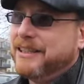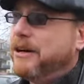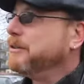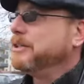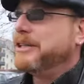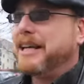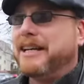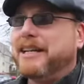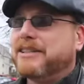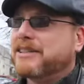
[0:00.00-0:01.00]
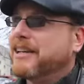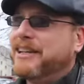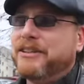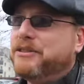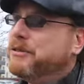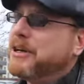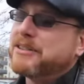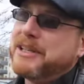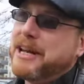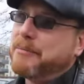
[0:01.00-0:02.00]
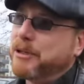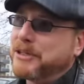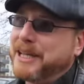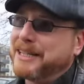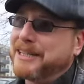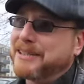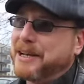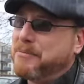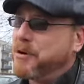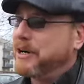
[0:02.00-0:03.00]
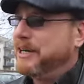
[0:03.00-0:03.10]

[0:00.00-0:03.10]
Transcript: Oh, look at it. It's uh, you do not see neighborhoods like this anymore.